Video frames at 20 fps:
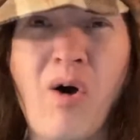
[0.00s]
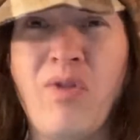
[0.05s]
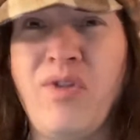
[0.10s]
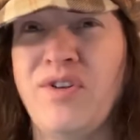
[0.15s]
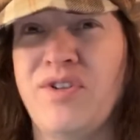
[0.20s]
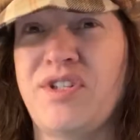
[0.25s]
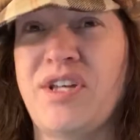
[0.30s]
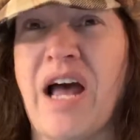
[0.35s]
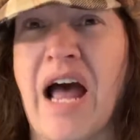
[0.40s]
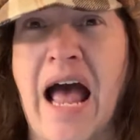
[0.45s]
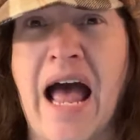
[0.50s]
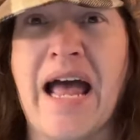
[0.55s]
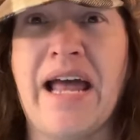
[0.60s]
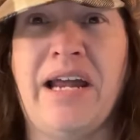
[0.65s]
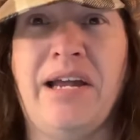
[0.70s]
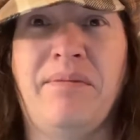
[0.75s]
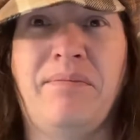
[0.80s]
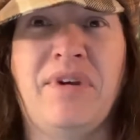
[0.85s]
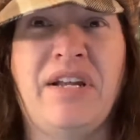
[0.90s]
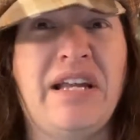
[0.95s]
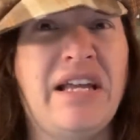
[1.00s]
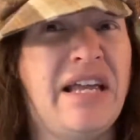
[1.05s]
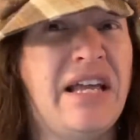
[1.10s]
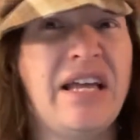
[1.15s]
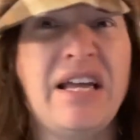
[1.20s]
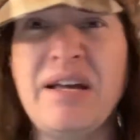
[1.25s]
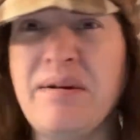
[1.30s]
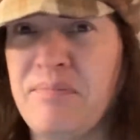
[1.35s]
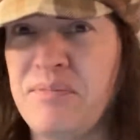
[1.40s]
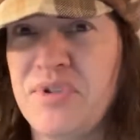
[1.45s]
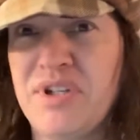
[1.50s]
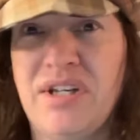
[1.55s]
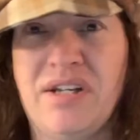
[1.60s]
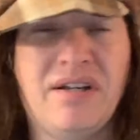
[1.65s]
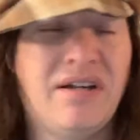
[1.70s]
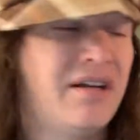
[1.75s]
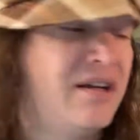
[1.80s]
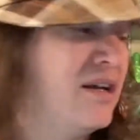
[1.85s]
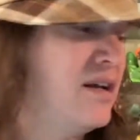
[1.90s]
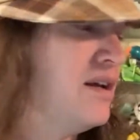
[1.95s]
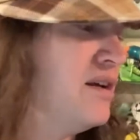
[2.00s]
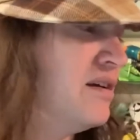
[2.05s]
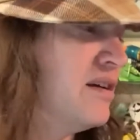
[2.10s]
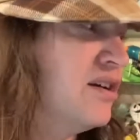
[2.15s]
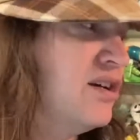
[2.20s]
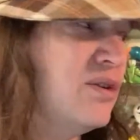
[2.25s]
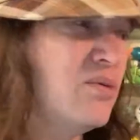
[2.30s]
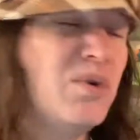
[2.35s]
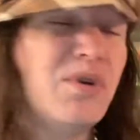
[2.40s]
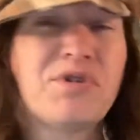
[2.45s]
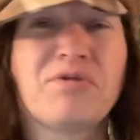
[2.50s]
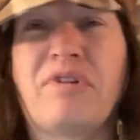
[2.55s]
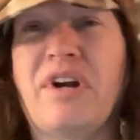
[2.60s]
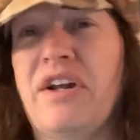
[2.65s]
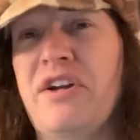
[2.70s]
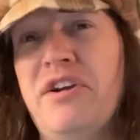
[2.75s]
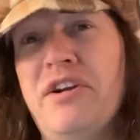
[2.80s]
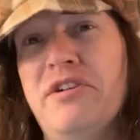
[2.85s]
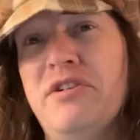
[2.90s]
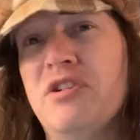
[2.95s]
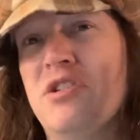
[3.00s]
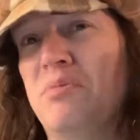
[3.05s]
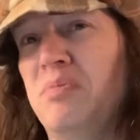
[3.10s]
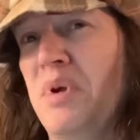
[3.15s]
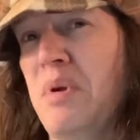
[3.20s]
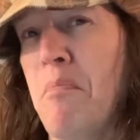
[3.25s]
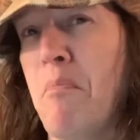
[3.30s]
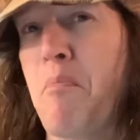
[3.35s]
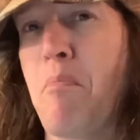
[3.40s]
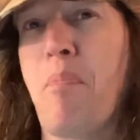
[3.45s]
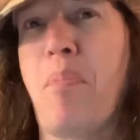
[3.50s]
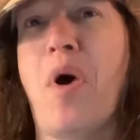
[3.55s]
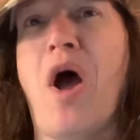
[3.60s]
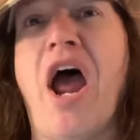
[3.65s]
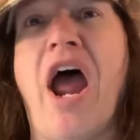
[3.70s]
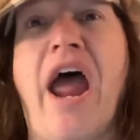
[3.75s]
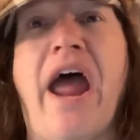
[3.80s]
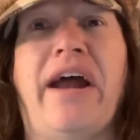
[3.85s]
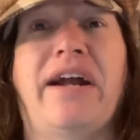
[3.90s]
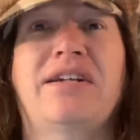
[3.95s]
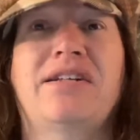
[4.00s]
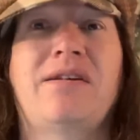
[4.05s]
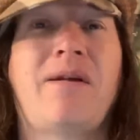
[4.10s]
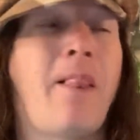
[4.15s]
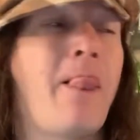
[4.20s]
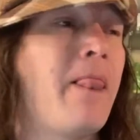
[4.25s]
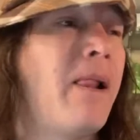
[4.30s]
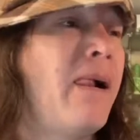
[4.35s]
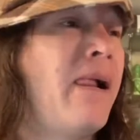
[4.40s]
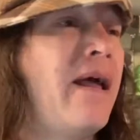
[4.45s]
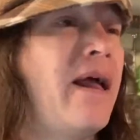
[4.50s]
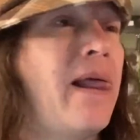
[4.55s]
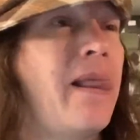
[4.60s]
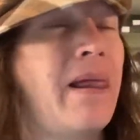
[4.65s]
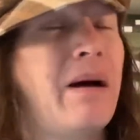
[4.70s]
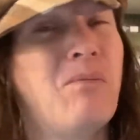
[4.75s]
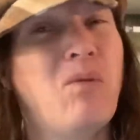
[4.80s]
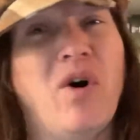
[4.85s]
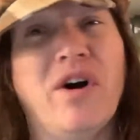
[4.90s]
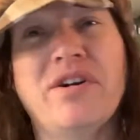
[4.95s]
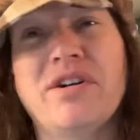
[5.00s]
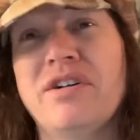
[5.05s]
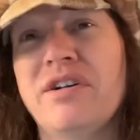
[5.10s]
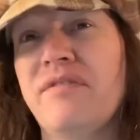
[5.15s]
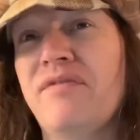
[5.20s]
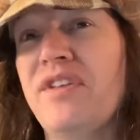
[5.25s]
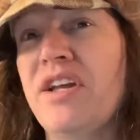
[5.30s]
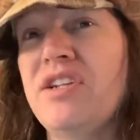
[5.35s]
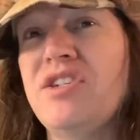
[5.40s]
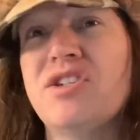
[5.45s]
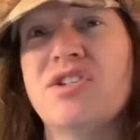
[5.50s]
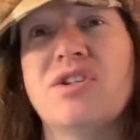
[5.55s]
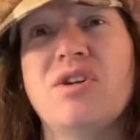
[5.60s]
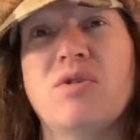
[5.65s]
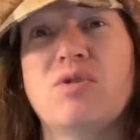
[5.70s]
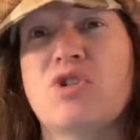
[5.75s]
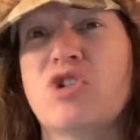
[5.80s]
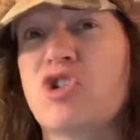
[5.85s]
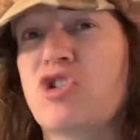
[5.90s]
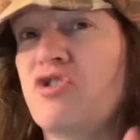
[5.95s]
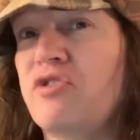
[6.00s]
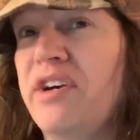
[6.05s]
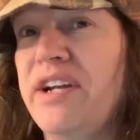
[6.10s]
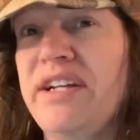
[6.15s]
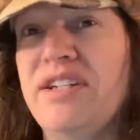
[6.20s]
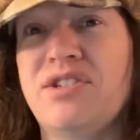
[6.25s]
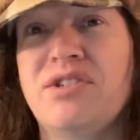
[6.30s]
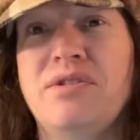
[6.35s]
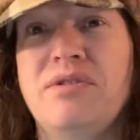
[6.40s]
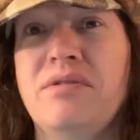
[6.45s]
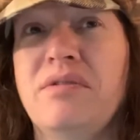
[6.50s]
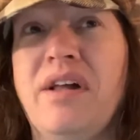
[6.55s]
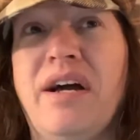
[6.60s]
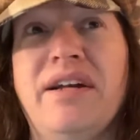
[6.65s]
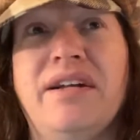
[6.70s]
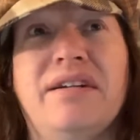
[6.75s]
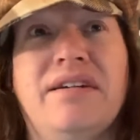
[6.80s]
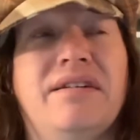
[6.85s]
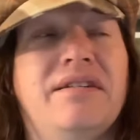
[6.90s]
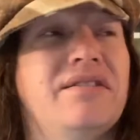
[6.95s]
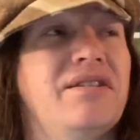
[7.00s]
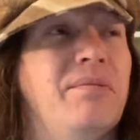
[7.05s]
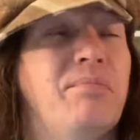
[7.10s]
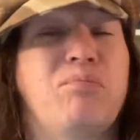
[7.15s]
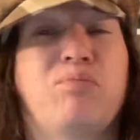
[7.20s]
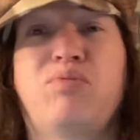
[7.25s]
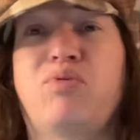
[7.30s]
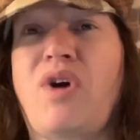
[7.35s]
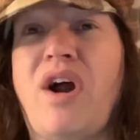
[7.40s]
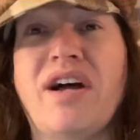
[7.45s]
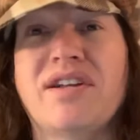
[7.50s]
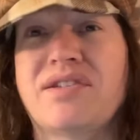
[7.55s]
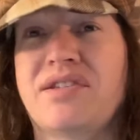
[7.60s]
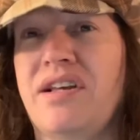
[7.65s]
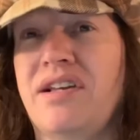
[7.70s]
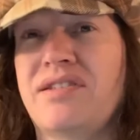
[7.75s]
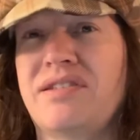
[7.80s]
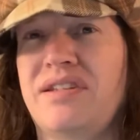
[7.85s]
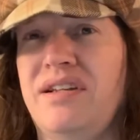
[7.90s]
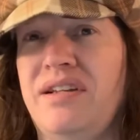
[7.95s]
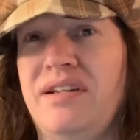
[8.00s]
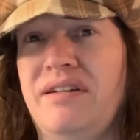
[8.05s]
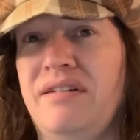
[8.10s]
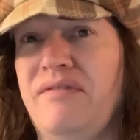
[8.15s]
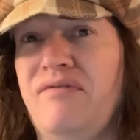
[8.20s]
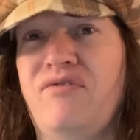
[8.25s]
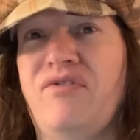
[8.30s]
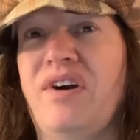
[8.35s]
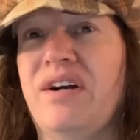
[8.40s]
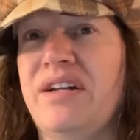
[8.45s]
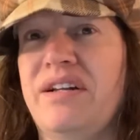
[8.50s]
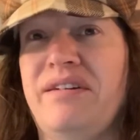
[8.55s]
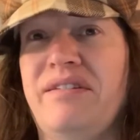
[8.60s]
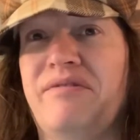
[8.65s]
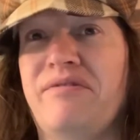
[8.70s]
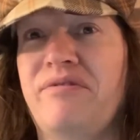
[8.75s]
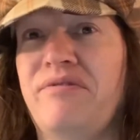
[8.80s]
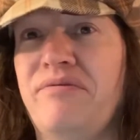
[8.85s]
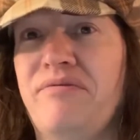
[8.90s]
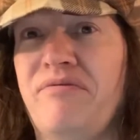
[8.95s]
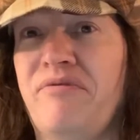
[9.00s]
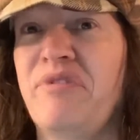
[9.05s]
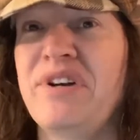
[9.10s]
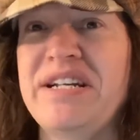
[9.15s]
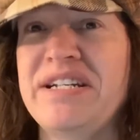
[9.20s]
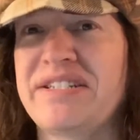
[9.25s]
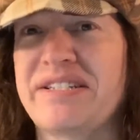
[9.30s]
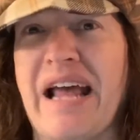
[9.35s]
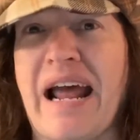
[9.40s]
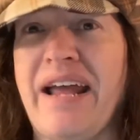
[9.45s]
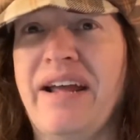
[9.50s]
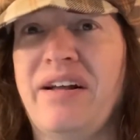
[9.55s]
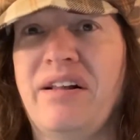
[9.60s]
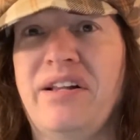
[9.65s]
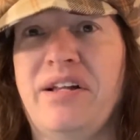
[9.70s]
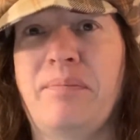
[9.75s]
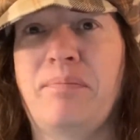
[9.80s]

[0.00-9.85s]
the time, empty. Goodwills around here used to be packed. And I'm wondering if they just go straight to like the processing fucking recycling